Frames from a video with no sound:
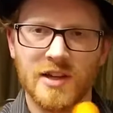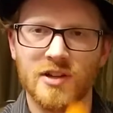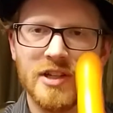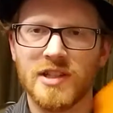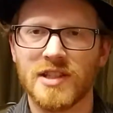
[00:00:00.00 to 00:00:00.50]
of
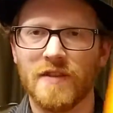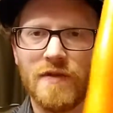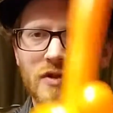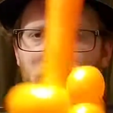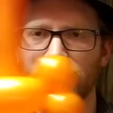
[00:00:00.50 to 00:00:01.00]
cleans that
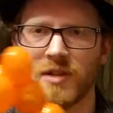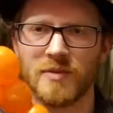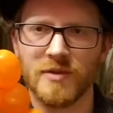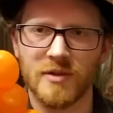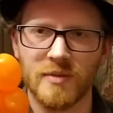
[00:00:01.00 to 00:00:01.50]
first one up
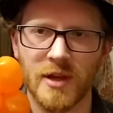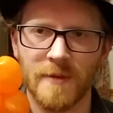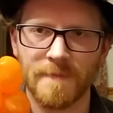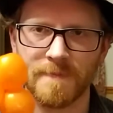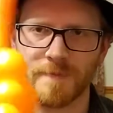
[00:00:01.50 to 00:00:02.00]
a little bit.
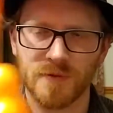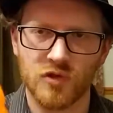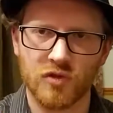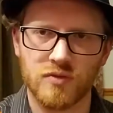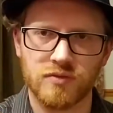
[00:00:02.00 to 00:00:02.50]

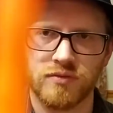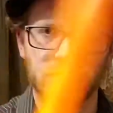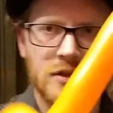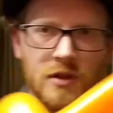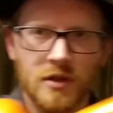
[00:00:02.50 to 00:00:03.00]

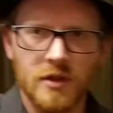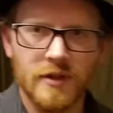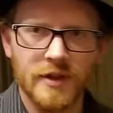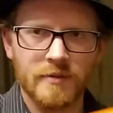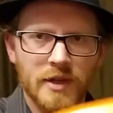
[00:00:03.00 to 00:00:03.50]

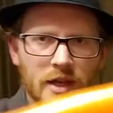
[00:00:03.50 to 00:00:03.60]
And then we